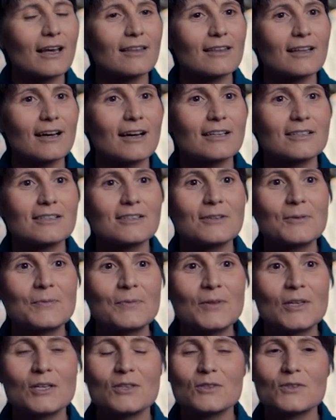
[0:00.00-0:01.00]
like that.
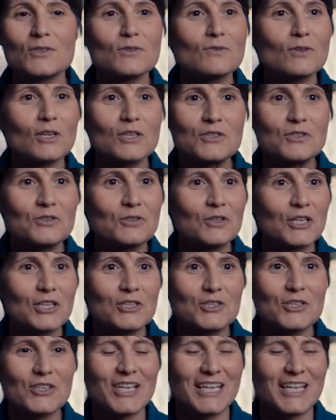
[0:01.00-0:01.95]
It was very strange.